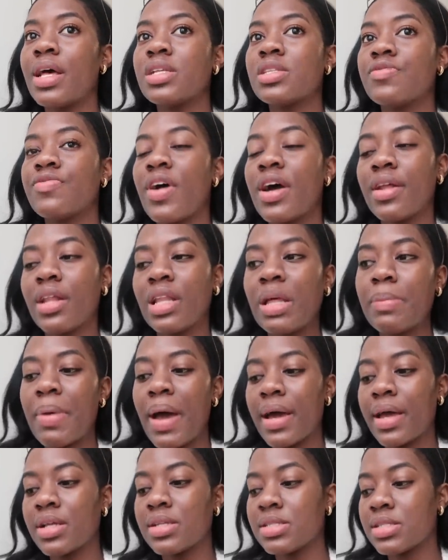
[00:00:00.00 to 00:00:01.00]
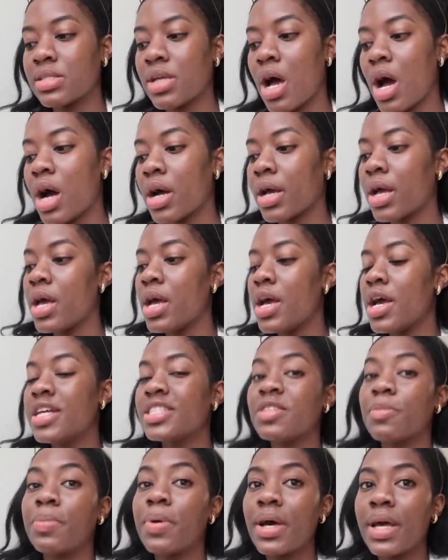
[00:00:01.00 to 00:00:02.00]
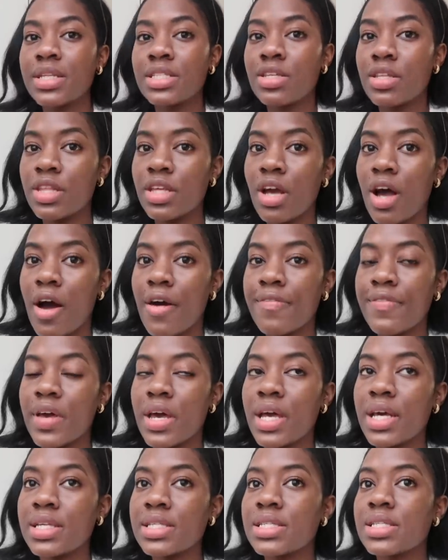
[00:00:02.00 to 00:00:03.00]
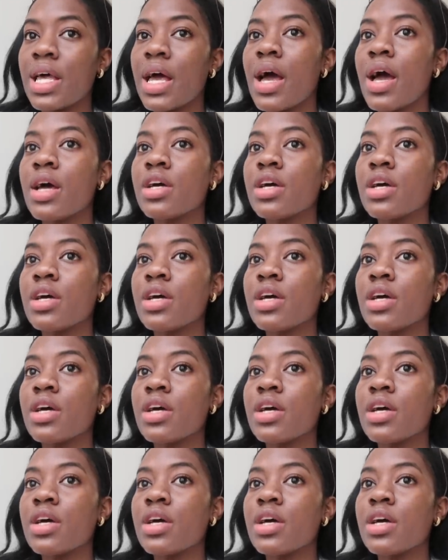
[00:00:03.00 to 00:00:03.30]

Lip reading: It's finally back in stock to put into the office.